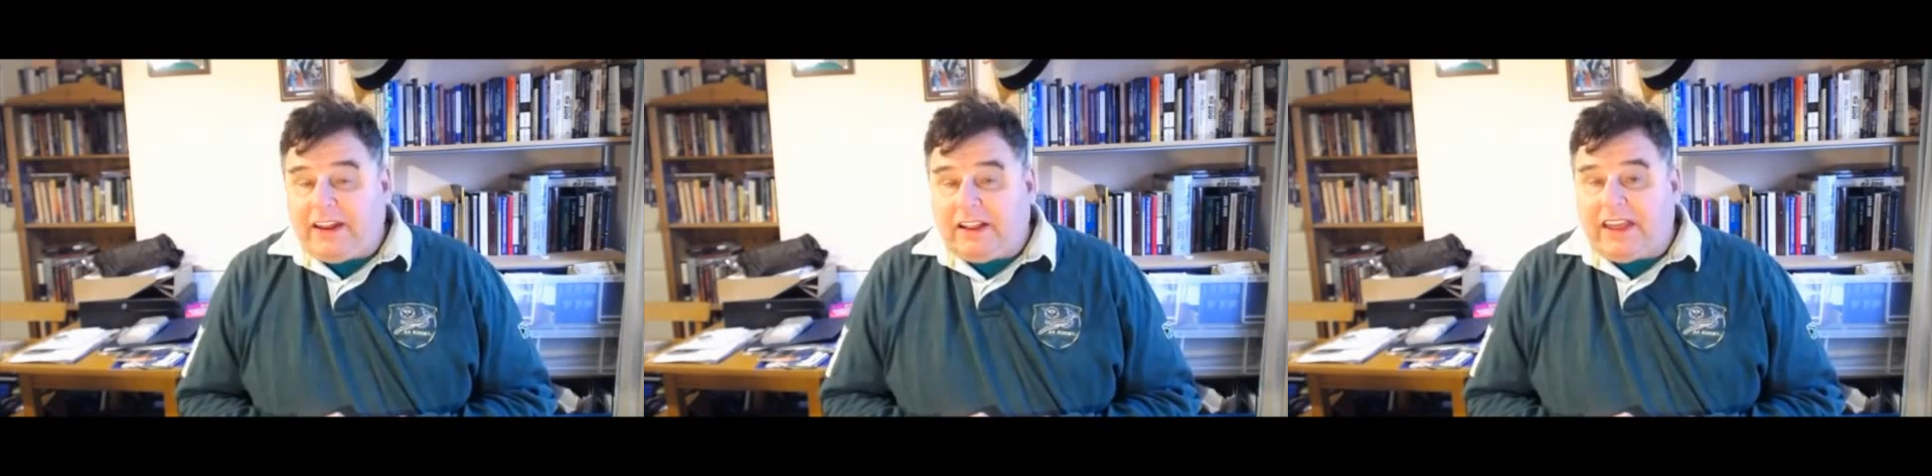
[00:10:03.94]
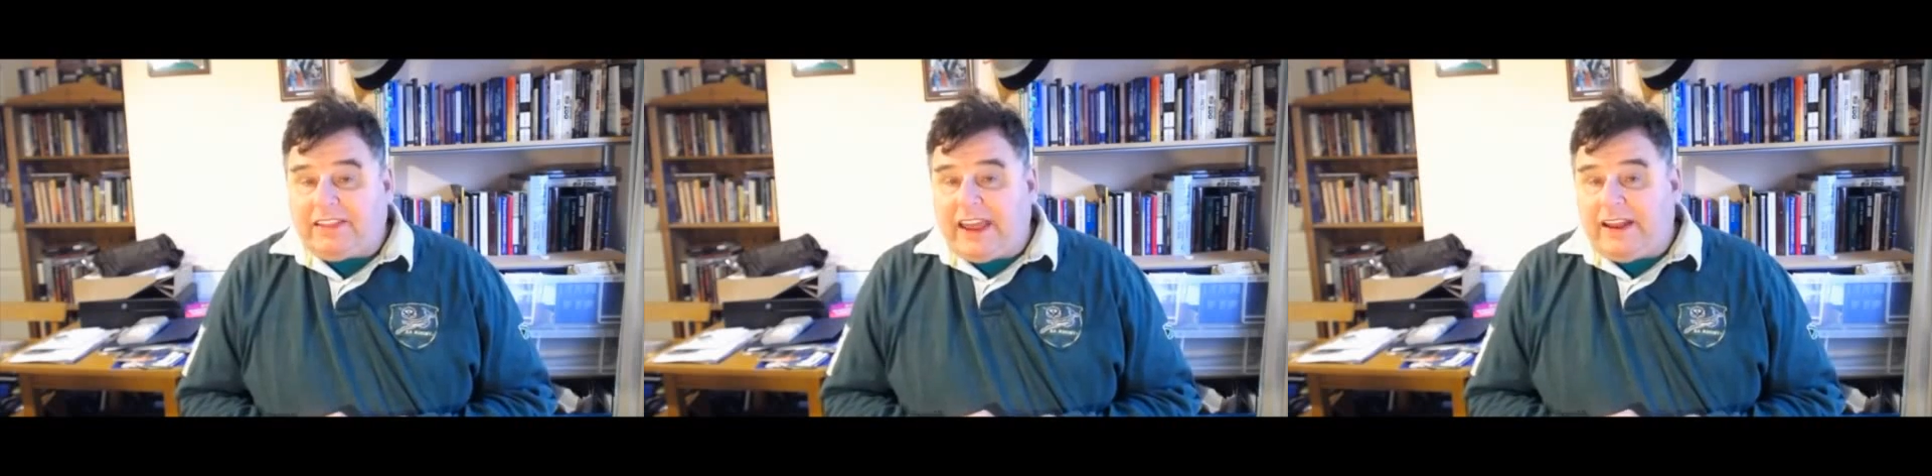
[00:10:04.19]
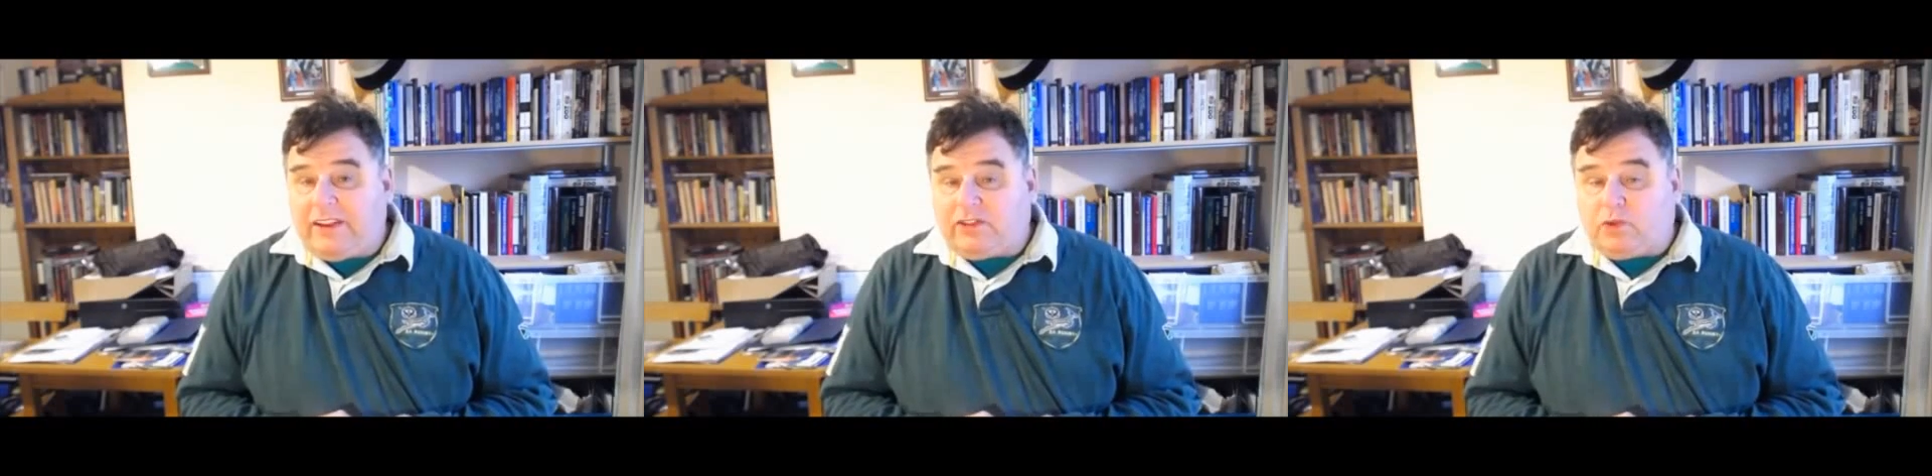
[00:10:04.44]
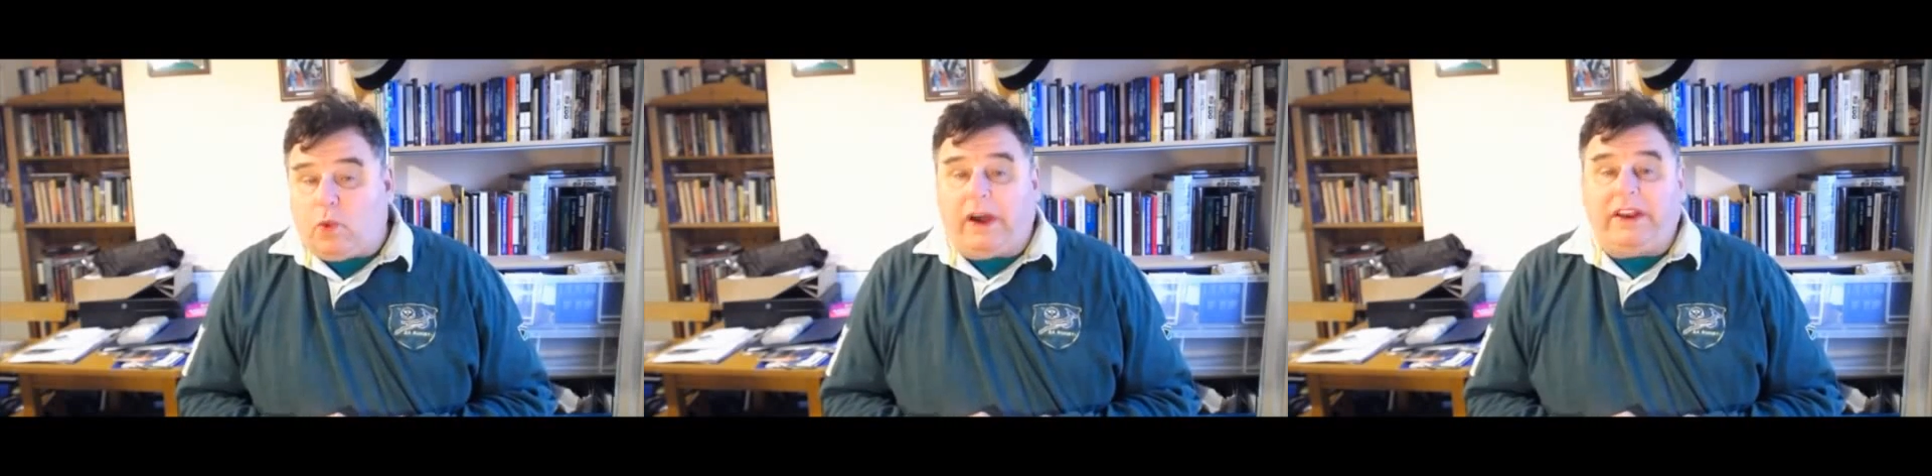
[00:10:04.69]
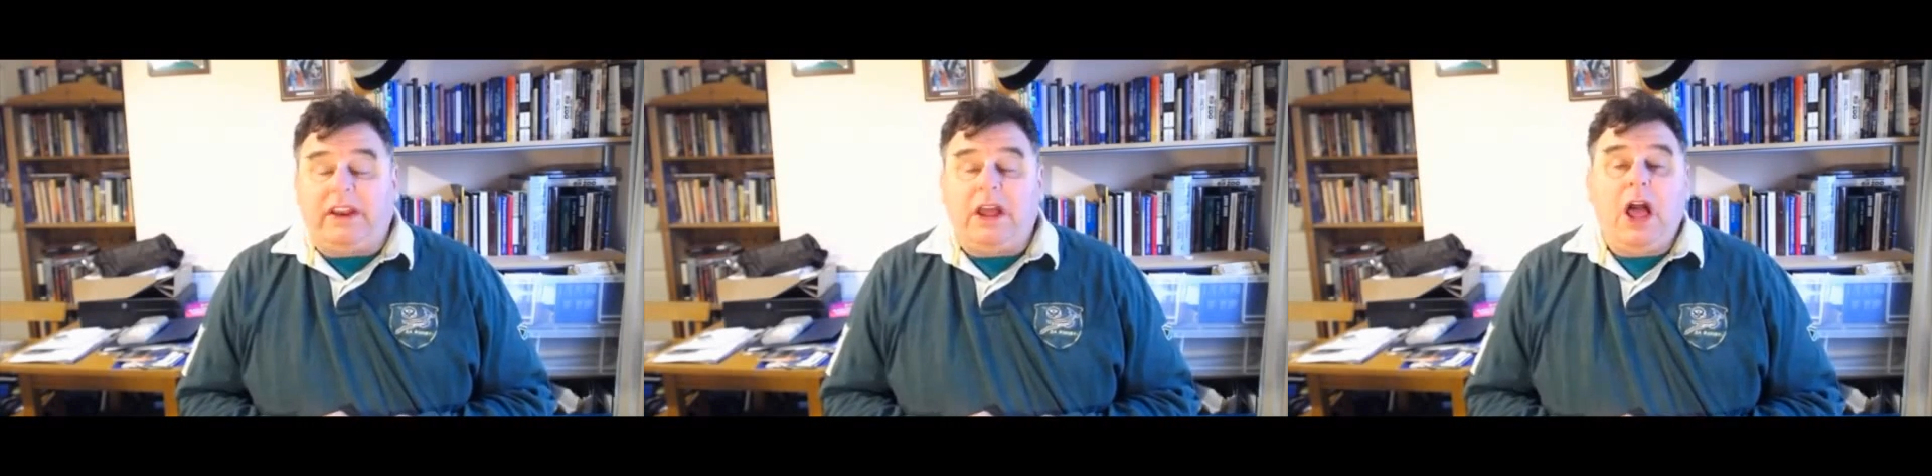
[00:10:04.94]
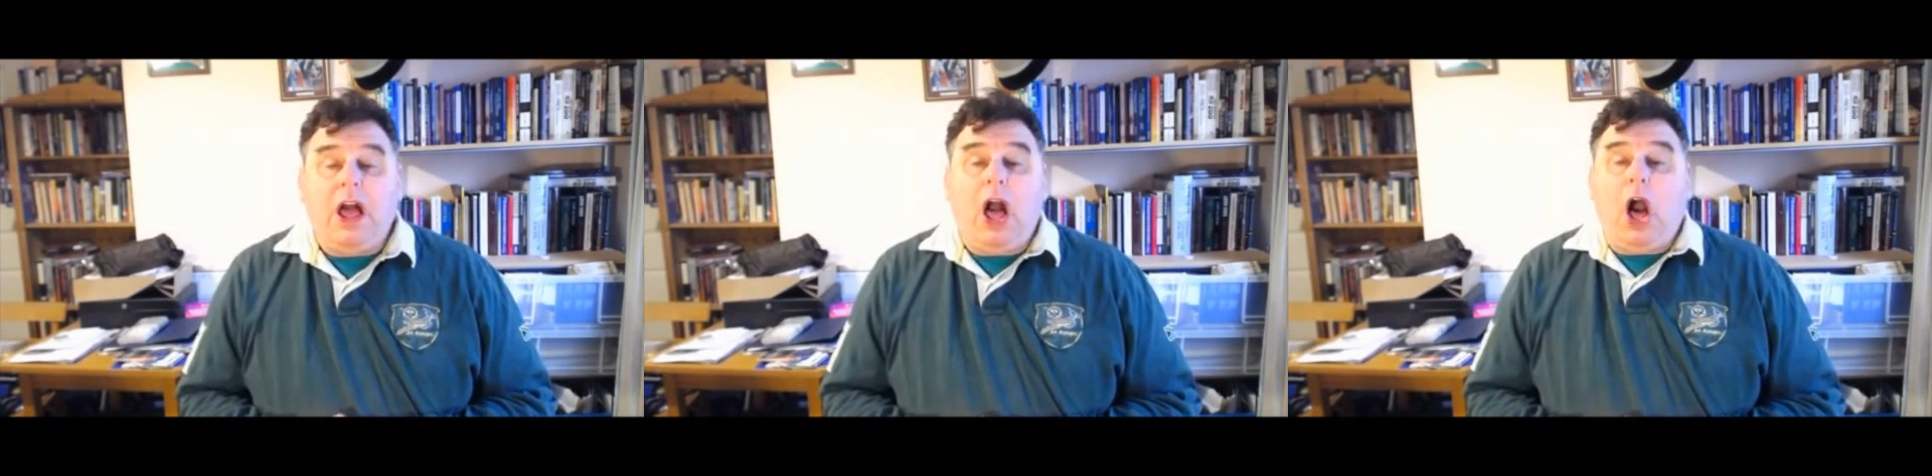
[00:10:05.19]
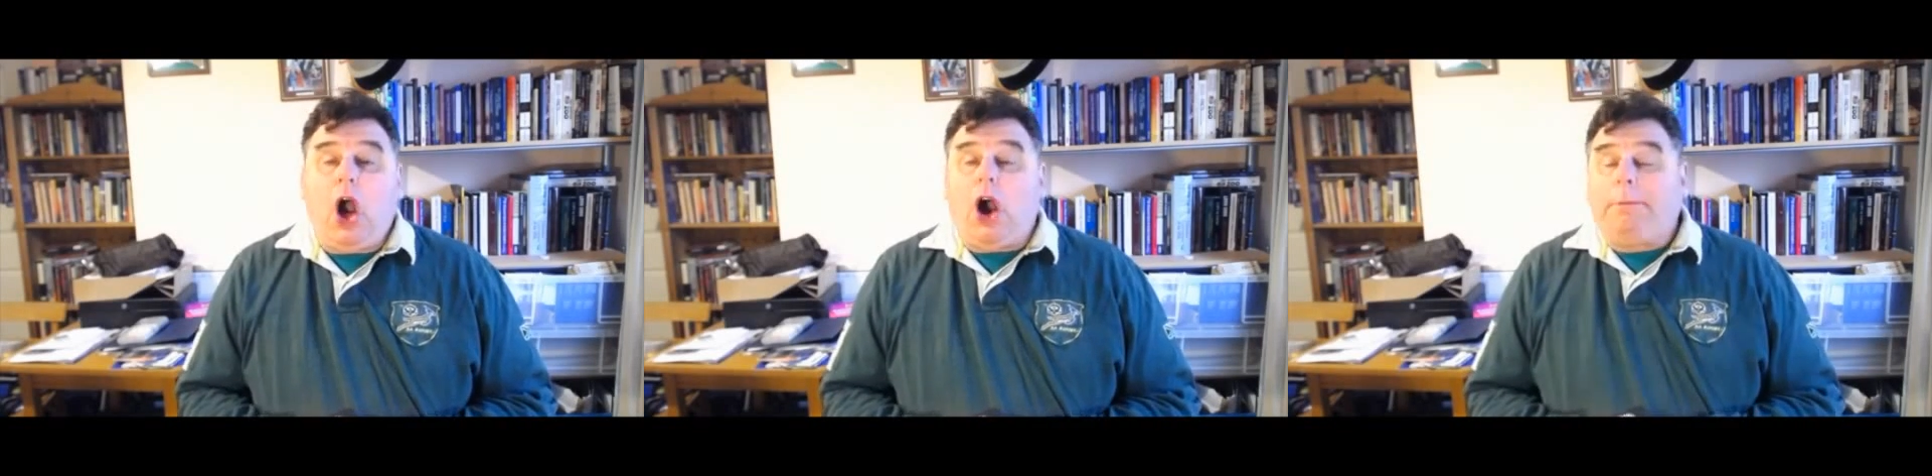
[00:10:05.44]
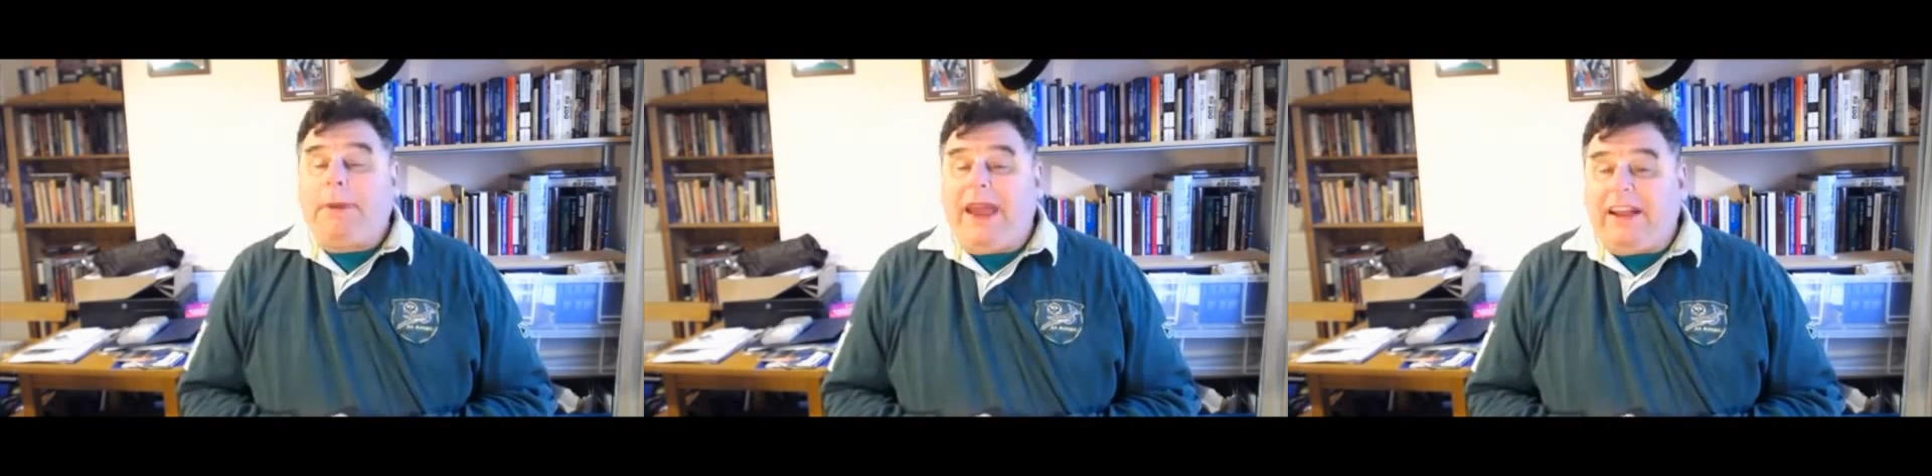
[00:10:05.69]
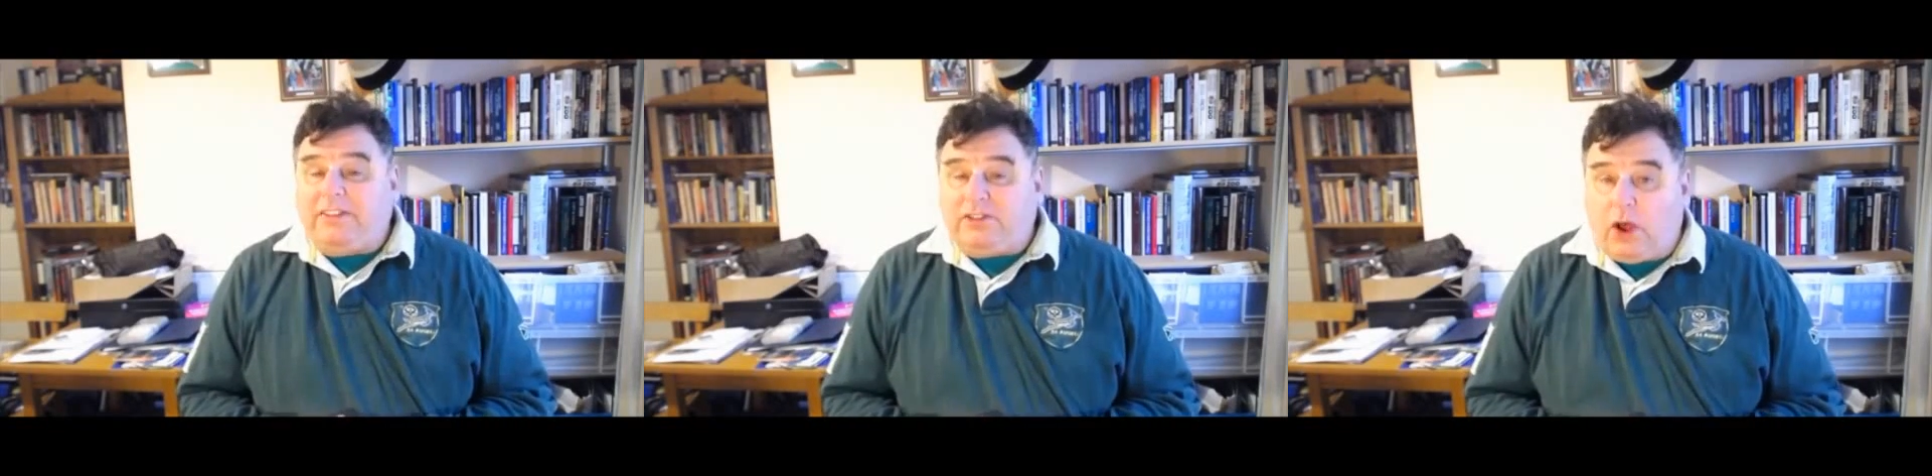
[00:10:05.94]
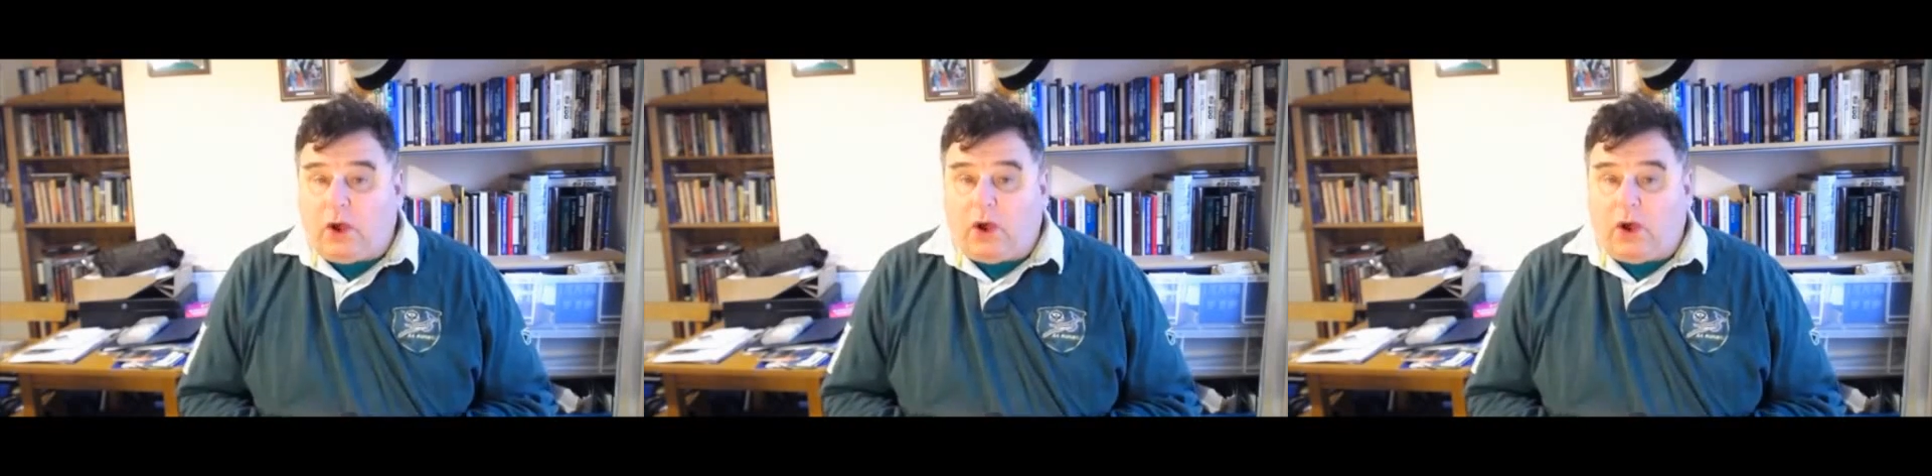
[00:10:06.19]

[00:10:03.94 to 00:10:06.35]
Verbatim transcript: and latest one, Harpezo.